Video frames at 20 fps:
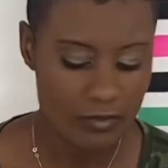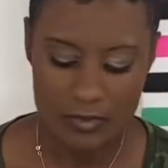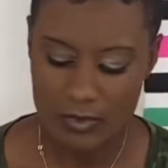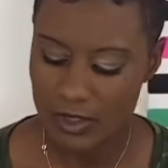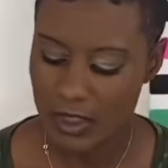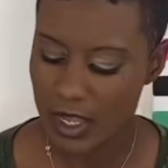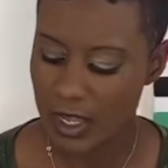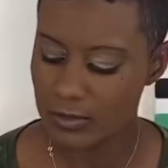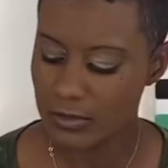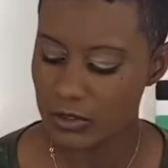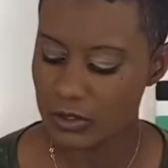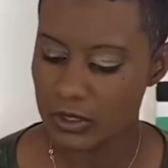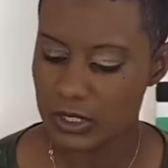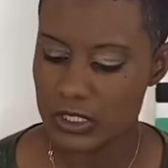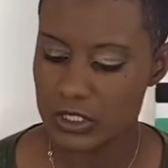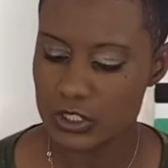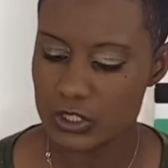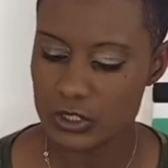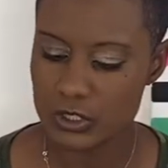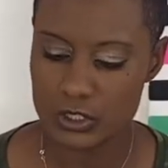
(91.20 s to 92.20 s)
I'm going
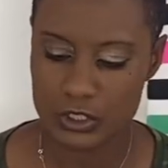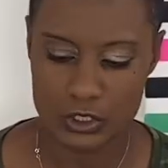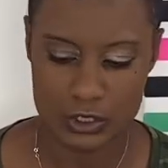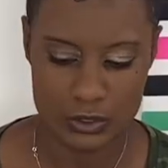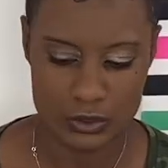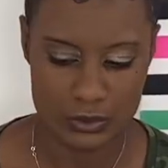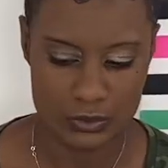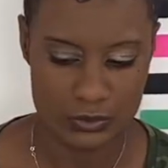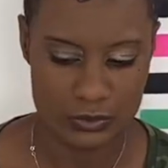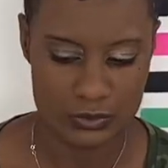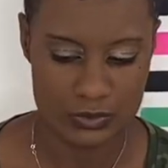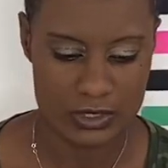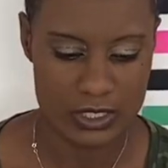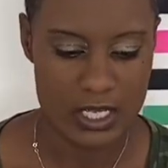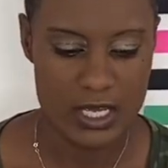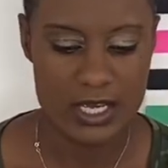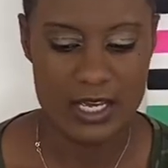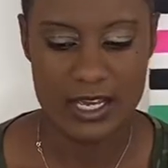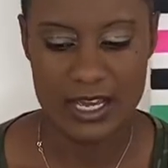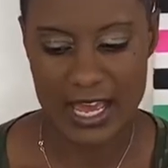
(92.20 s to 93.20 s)
to use
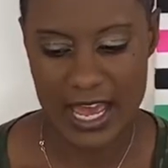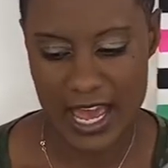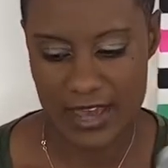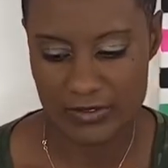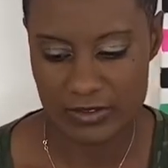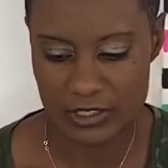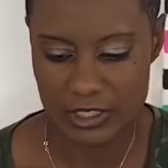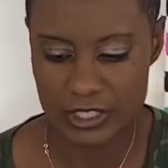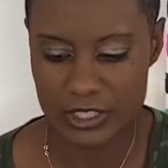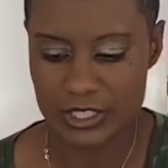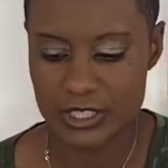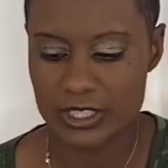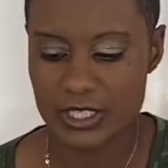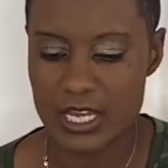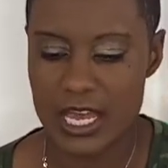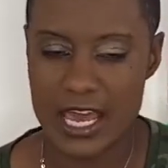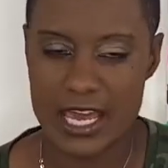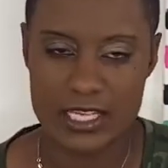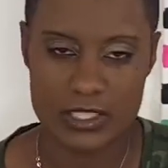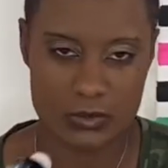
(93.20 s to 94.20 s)
lavender
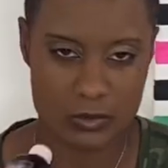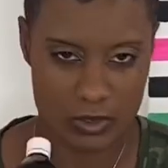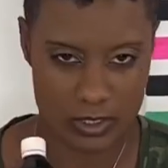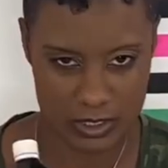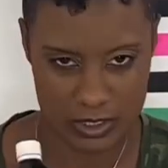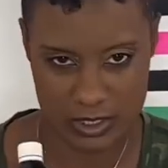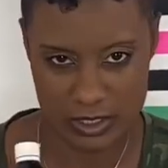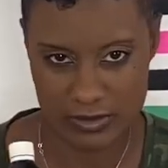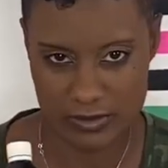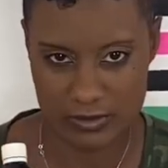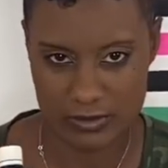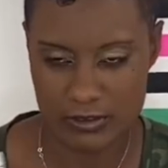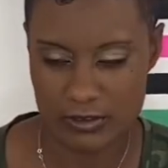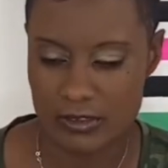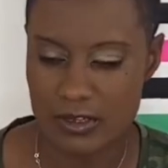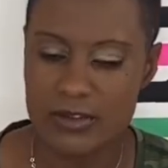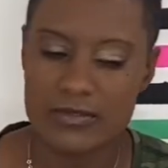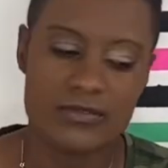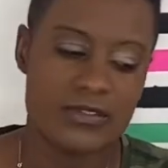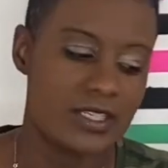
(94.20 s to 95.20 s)
as well as the
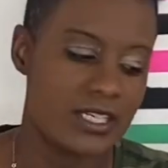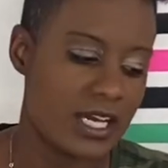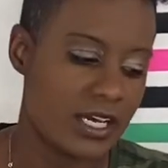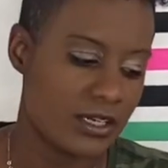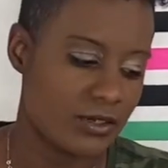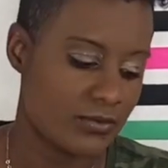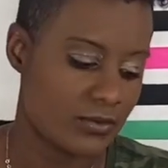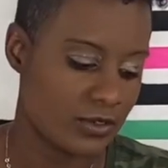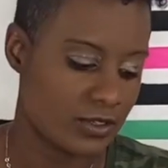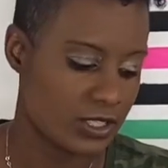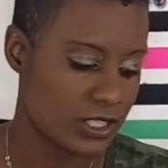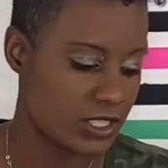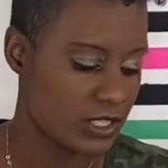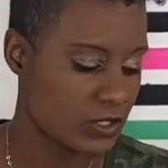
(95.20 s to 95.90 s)
vanilla for this